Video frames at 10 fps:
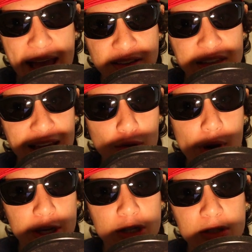asks that
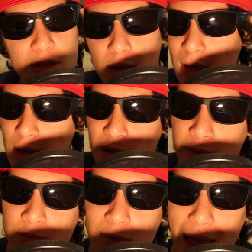question
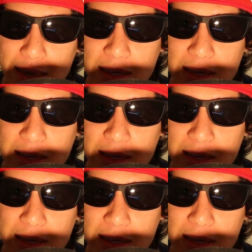that